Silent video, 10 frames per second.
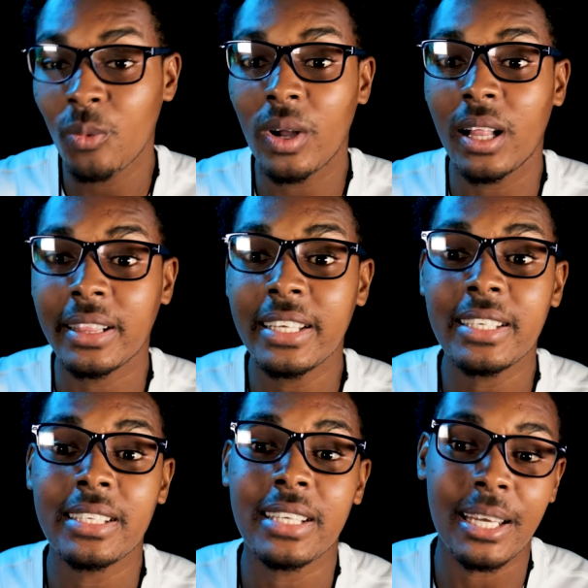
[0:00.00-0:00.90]
Well
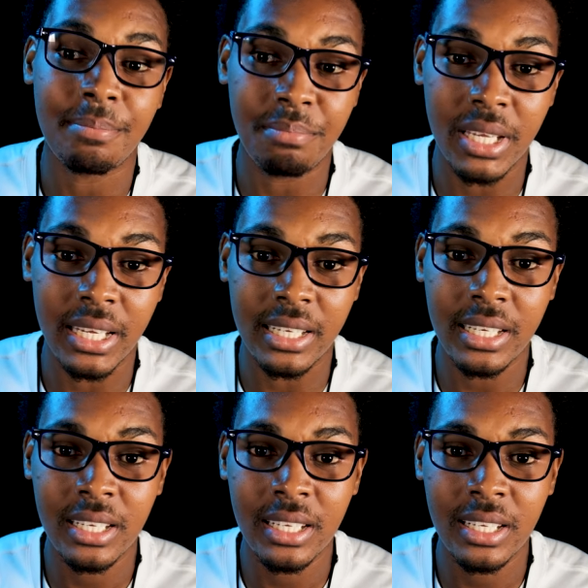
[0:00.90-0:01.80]
this is a
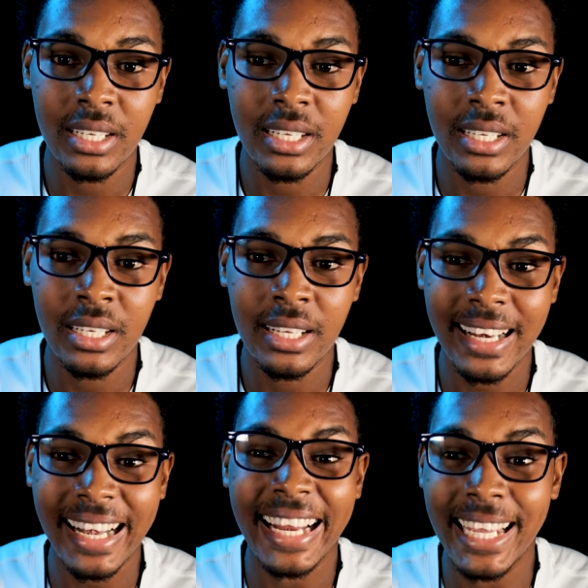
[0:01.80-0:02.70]
big
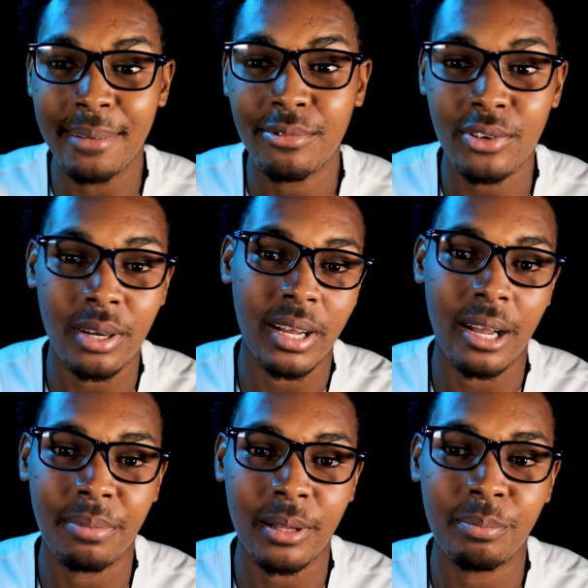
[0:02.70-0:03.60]
claim from
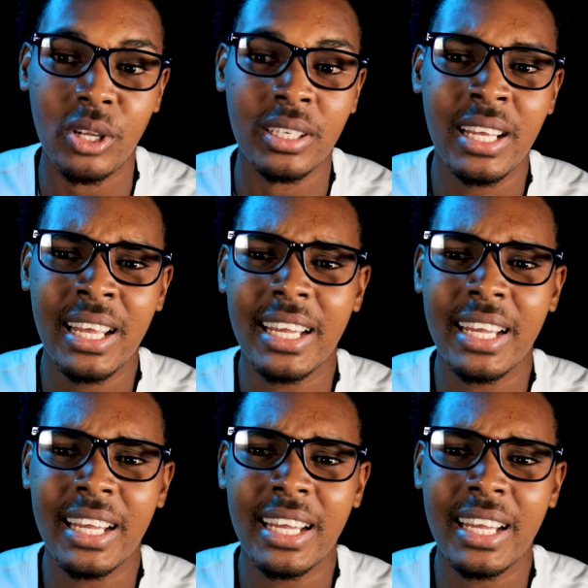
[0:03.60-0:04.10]
Apple but